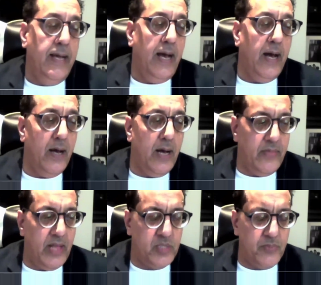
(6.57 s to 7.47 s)
Uh, and
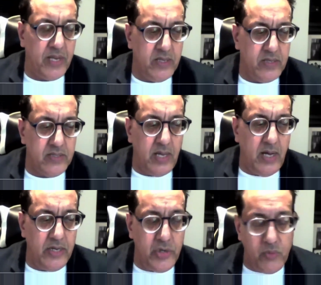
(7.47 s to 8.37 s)
that's because
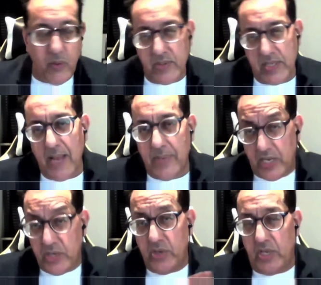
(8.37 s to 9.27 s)
I knew what was happening.
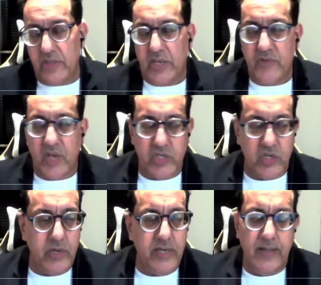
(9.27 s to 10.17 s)
You, I think you touched
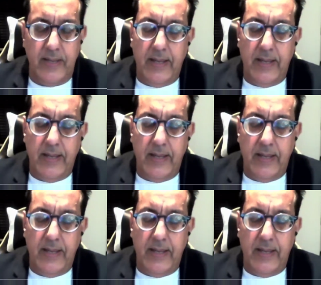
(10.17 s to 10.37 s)
on it.